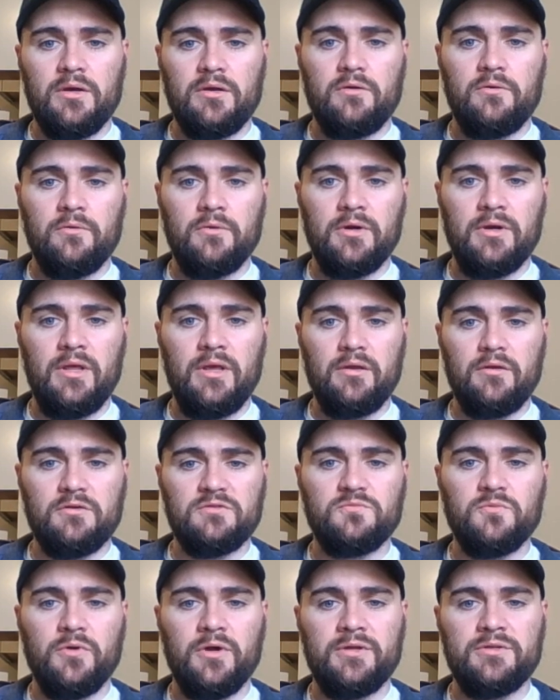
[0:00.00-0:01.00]
Corn acres
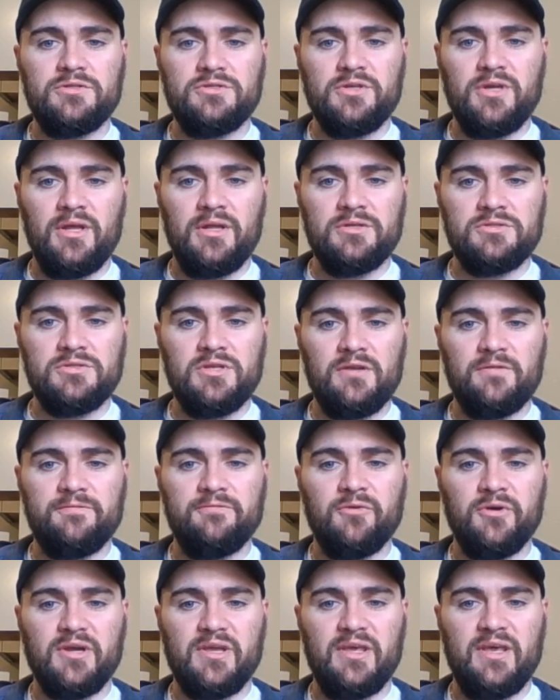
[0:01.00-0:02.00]
were unchanged at a
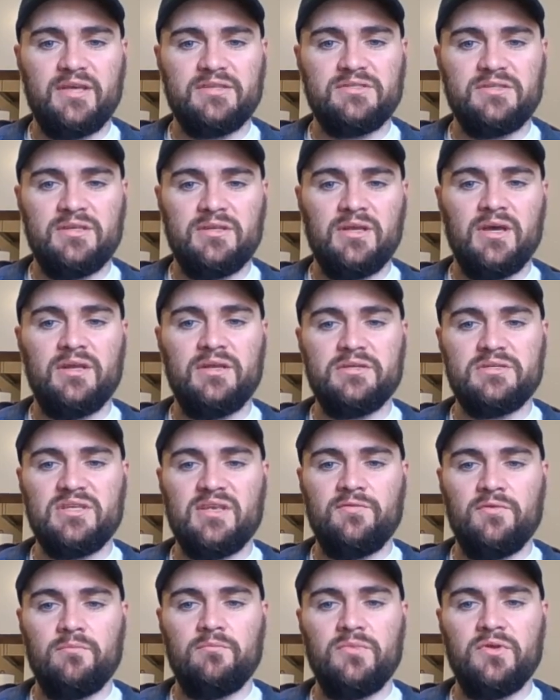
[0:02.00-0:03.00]
forecasted
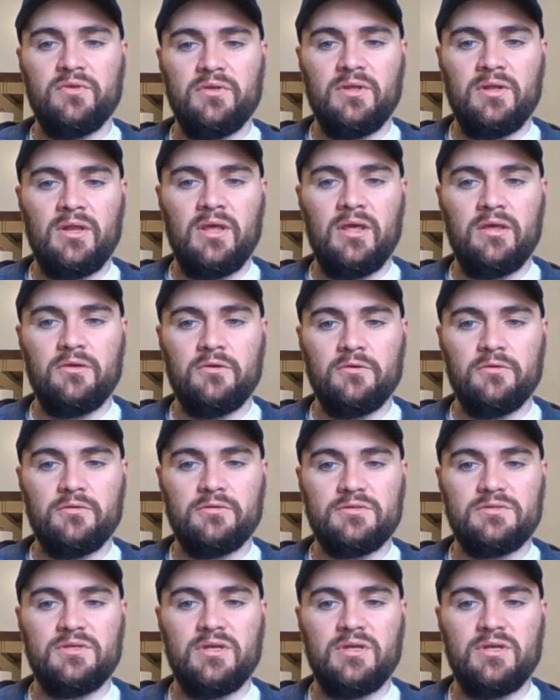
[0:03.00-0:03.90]
97 million acres,